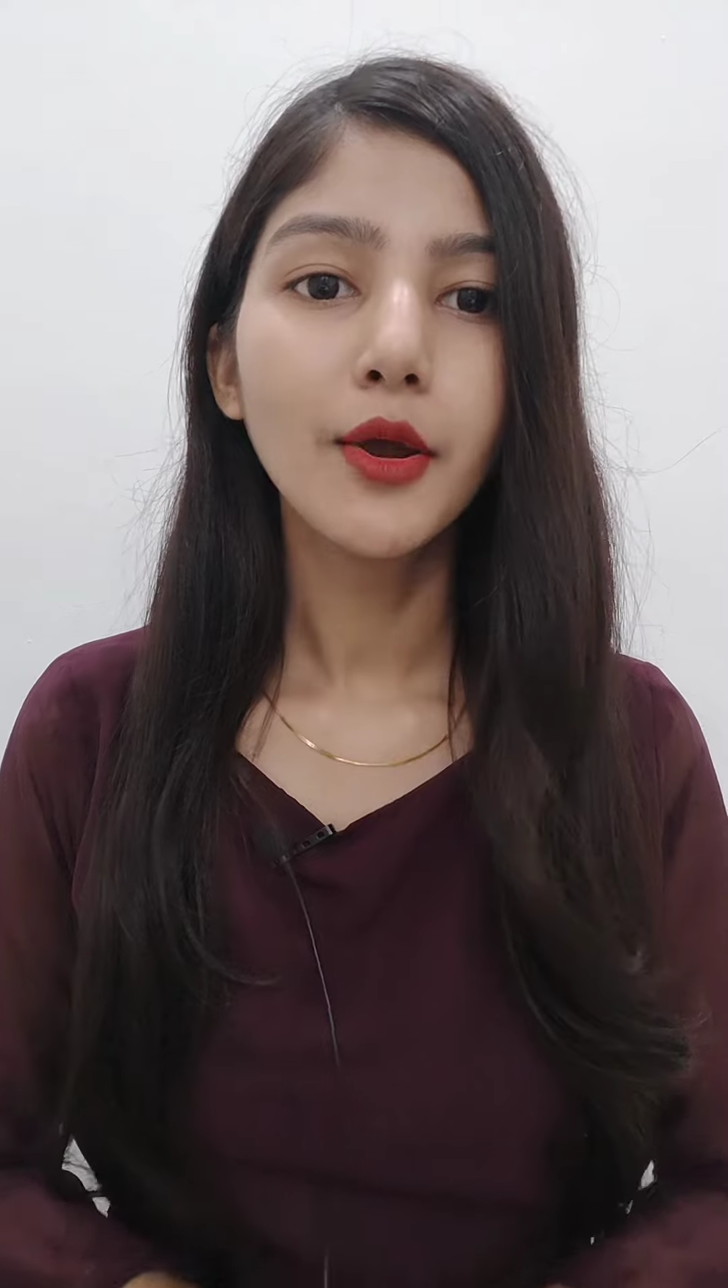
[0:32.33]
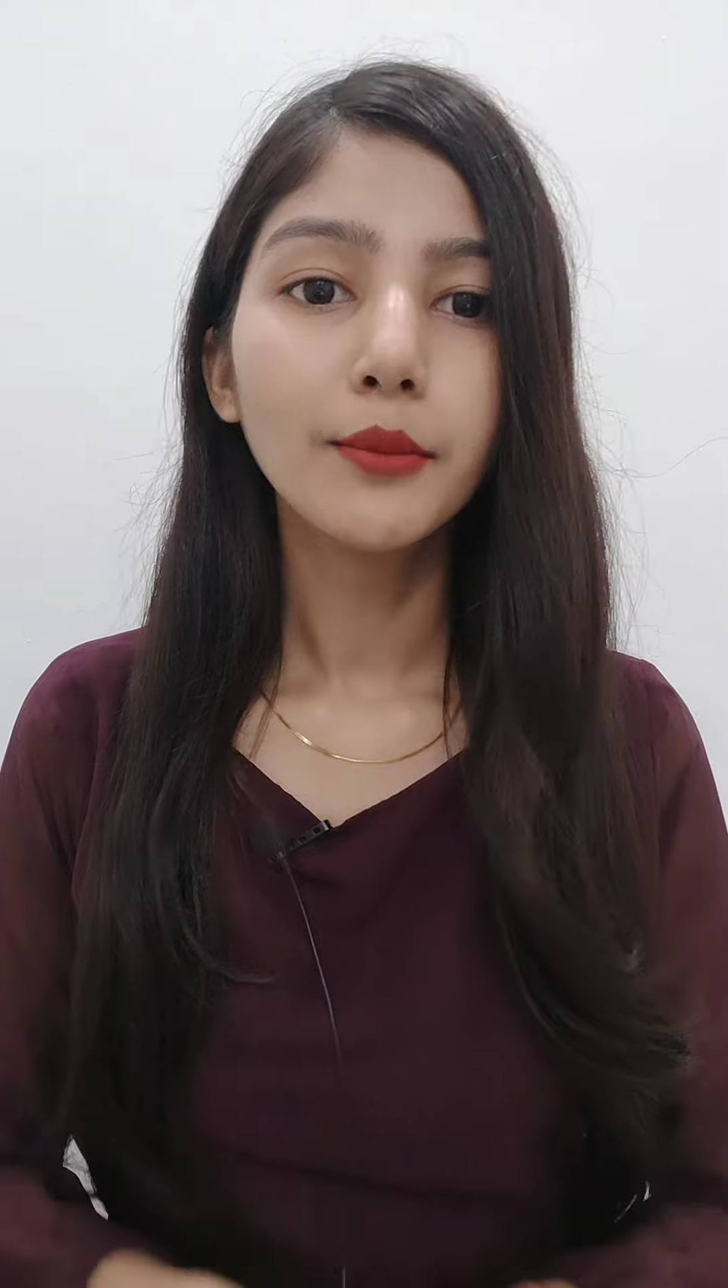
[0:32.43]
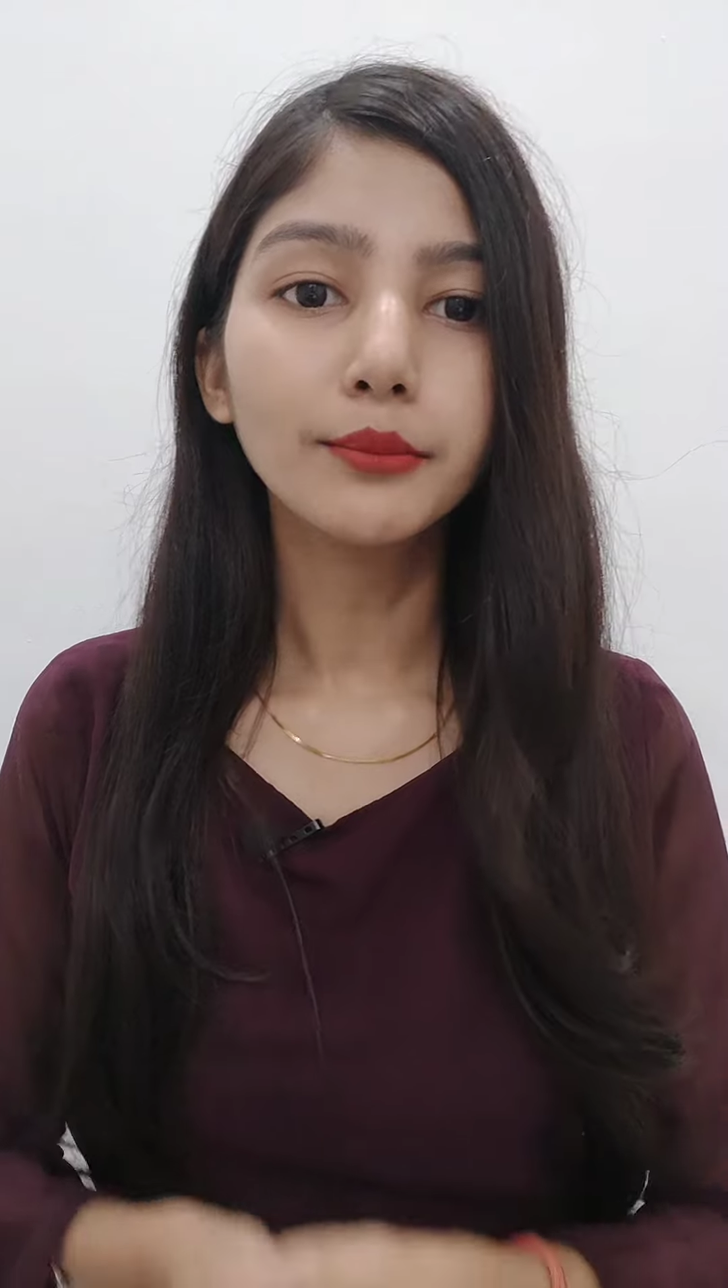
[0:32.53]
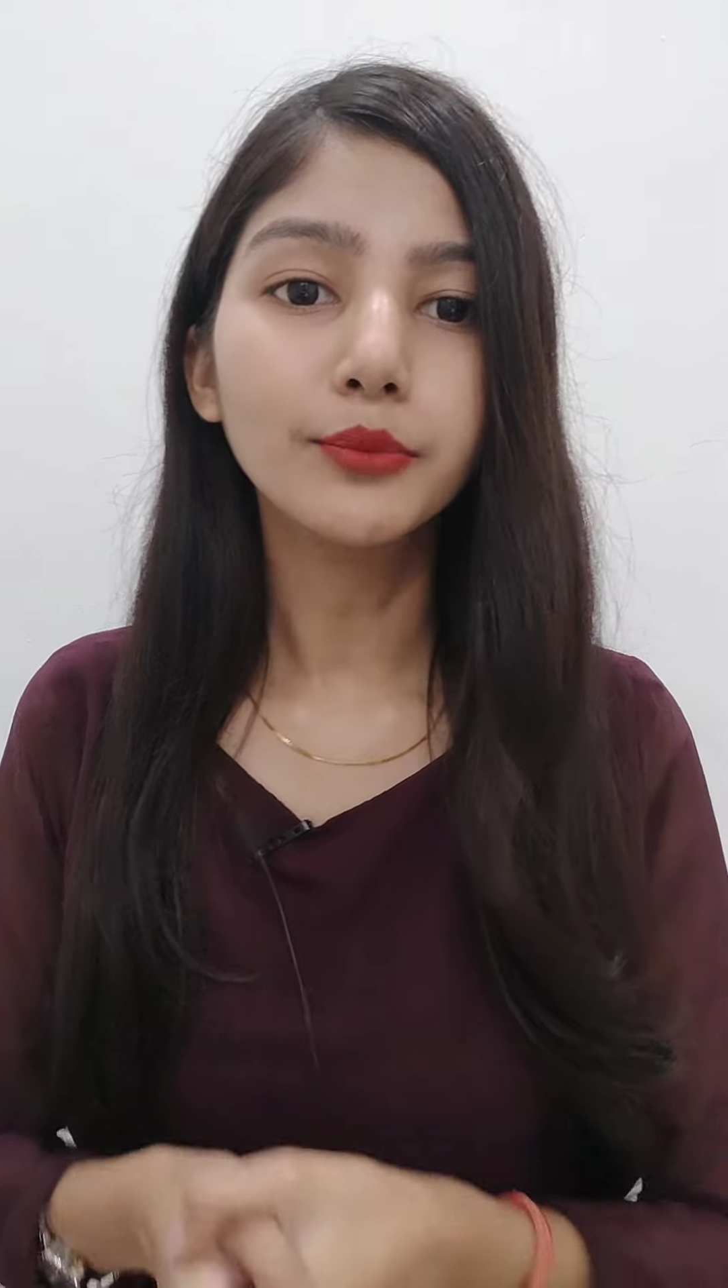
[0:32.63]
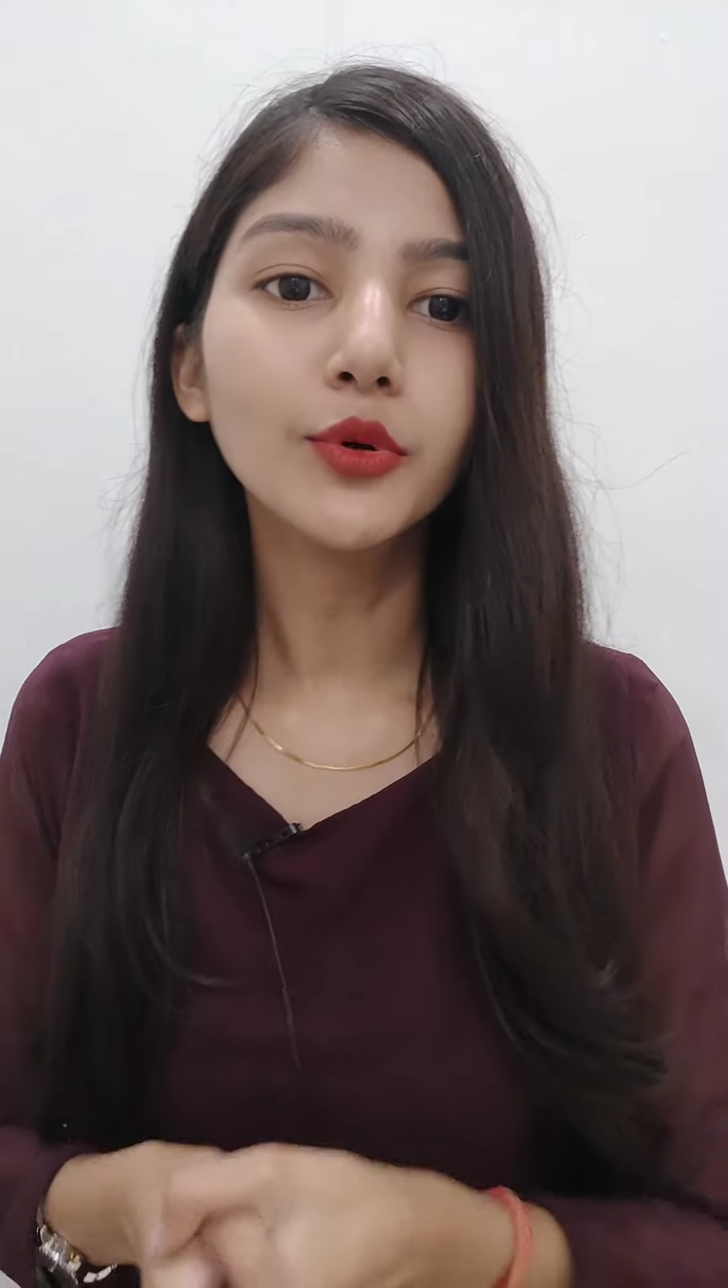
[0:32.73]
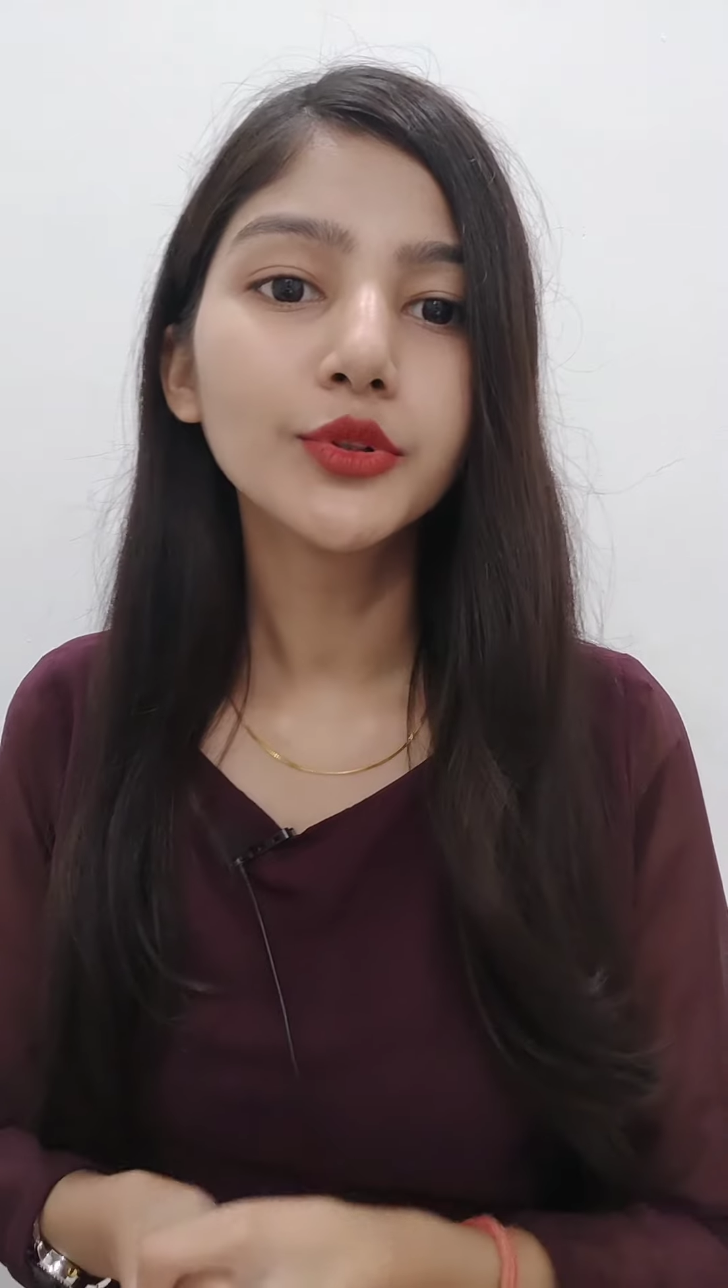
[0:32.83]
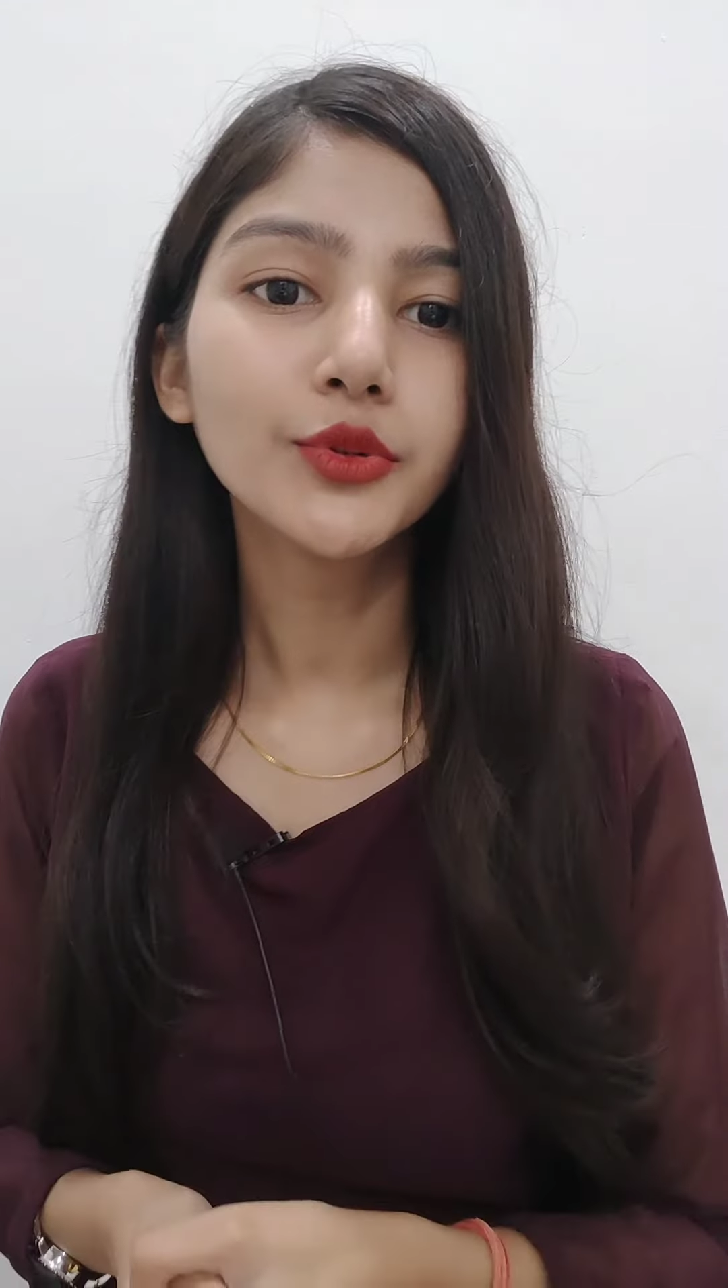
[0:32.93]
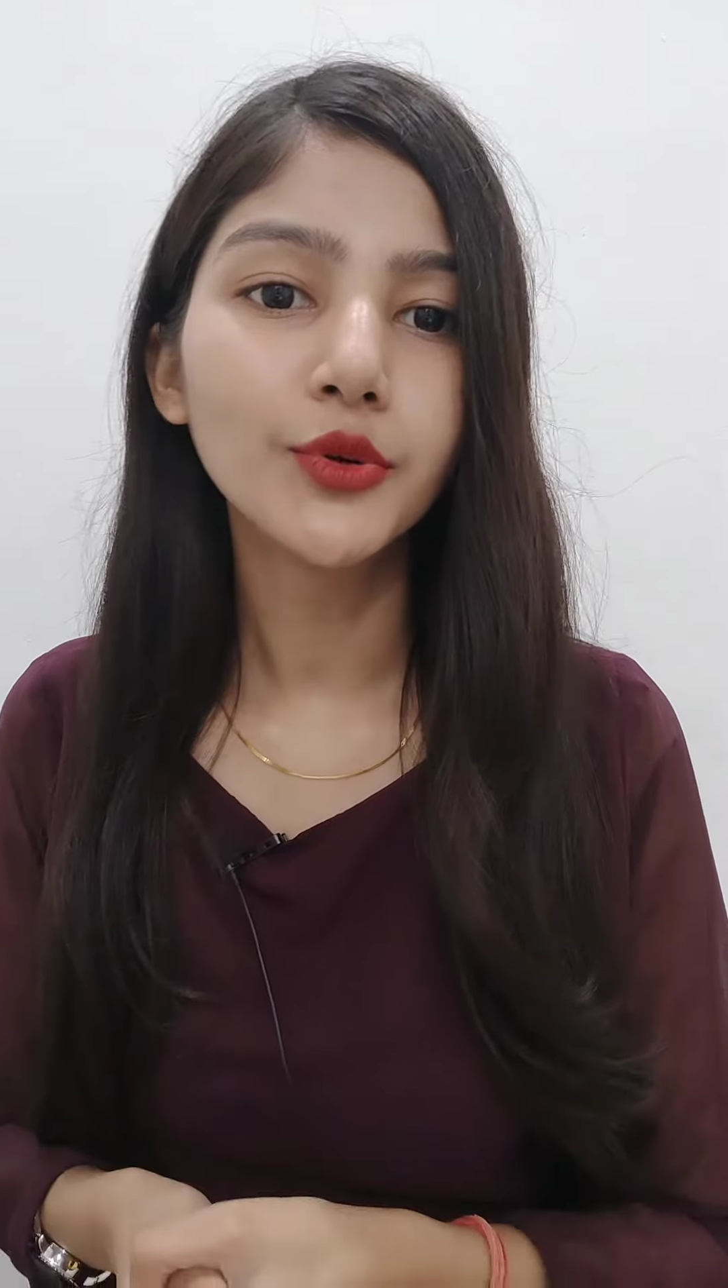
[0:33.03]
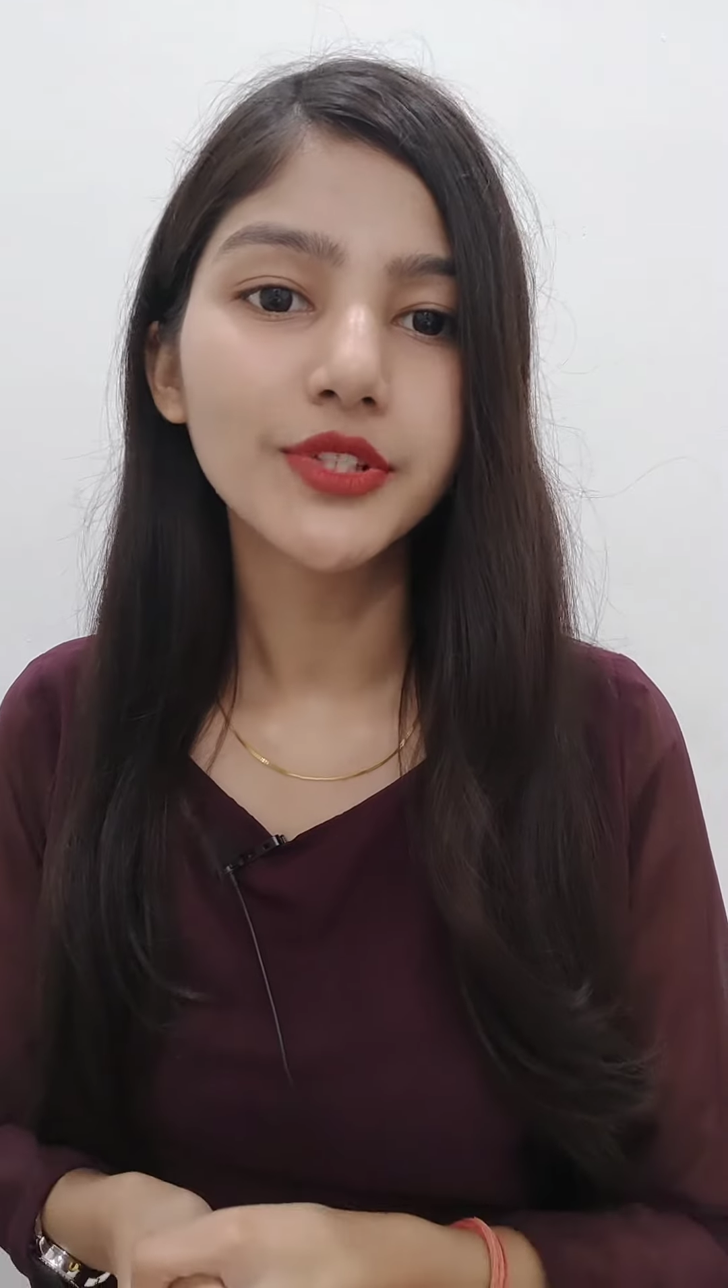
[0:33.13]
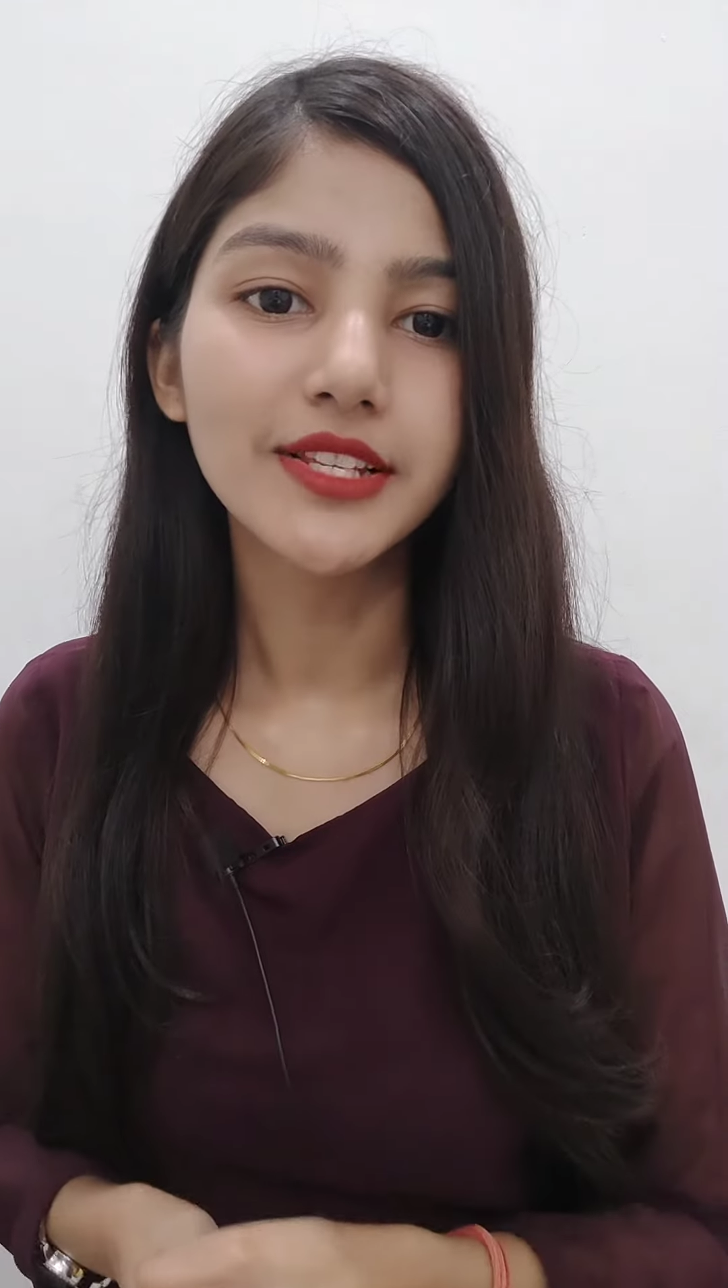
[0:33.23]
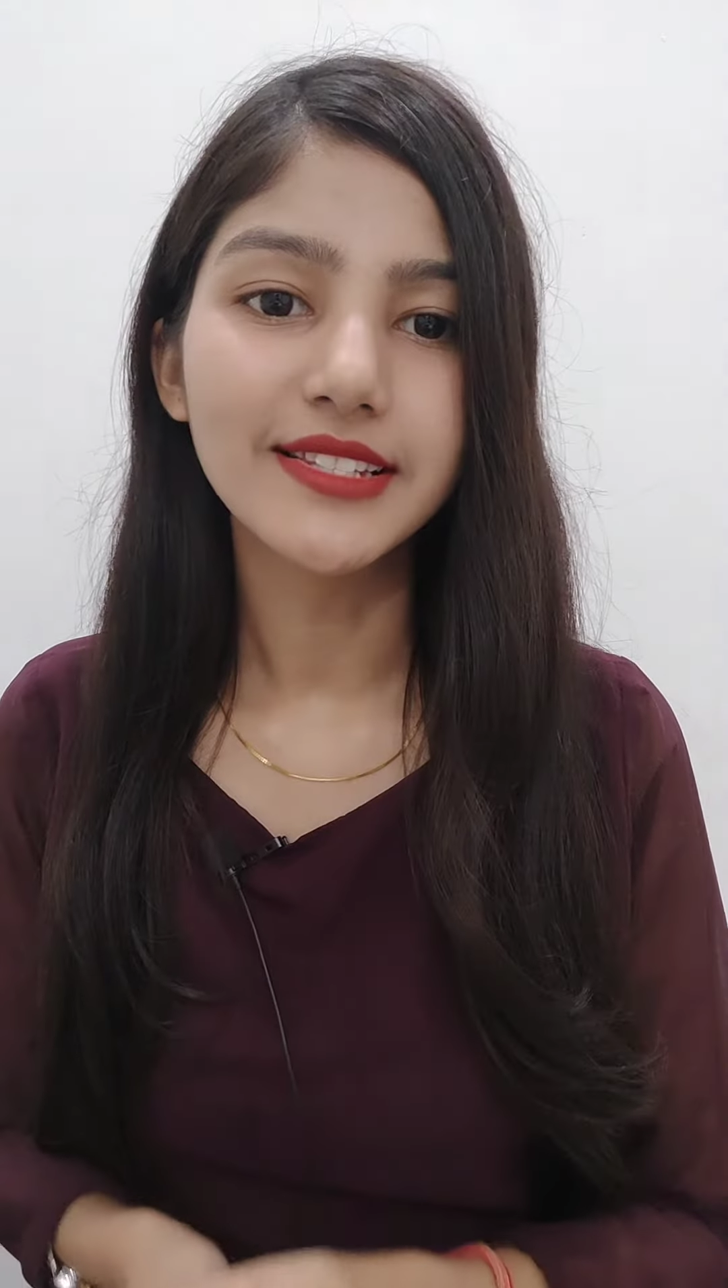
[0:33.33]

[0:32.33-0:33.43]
Both courses